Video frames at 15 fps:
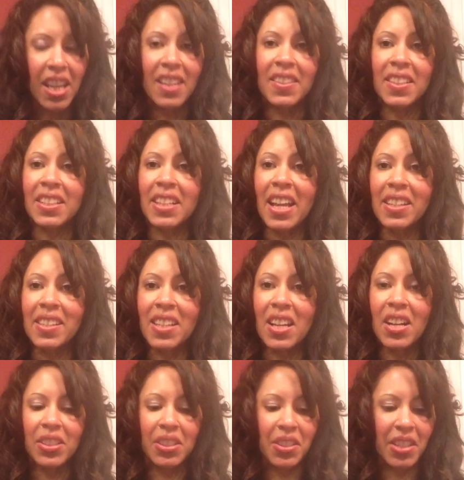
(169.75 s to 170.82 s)
The next
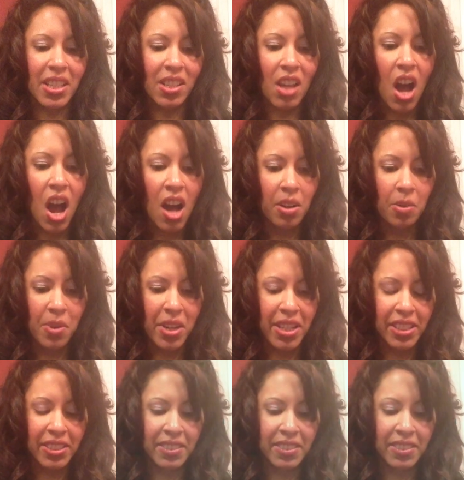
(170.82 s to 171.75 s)
color is aqua,